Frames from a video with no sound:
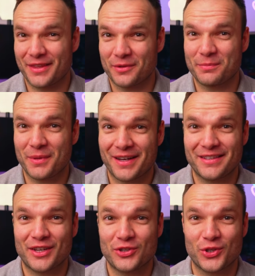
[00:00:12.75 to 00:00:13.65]
those
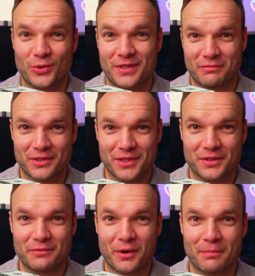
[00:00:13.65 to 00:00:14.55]
nice, juicy
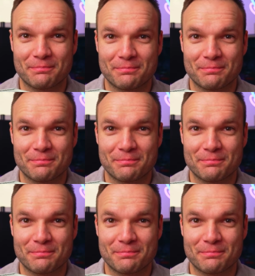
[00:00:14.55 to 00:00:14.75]
returns from.